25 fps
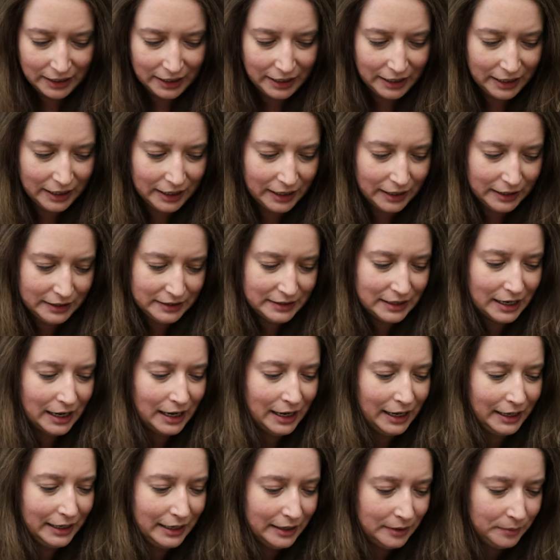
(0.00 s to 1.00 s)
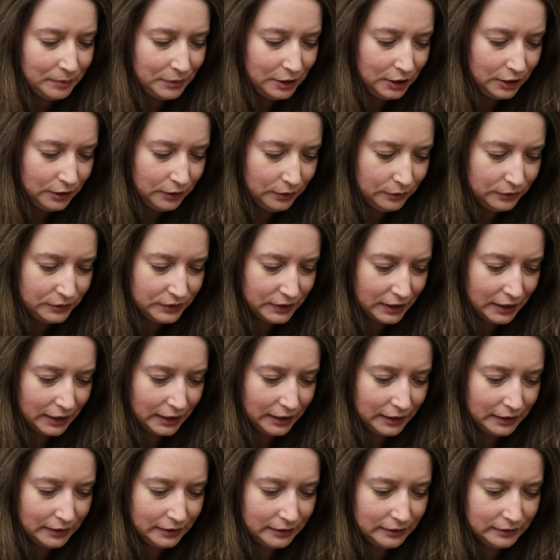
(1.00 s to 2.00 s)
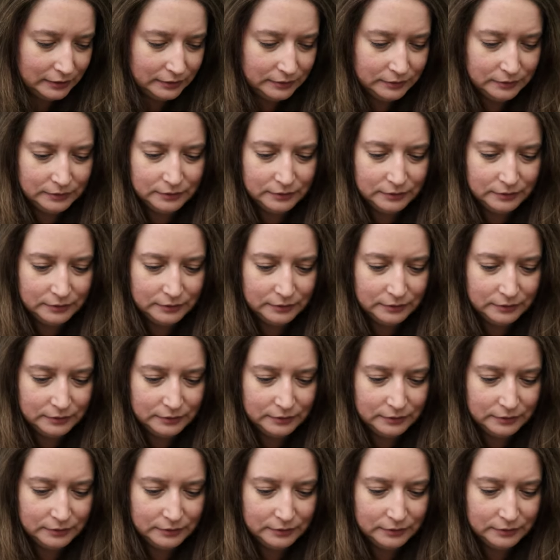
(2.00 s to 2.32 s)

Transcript: And I am using